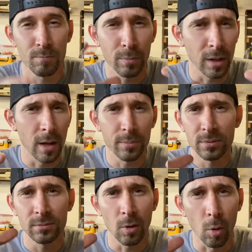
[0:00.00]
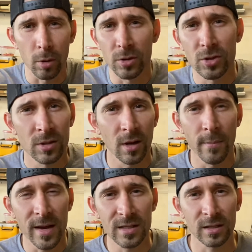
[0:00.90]
Plump, orange,
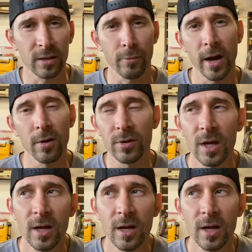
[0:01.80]
amazingly round.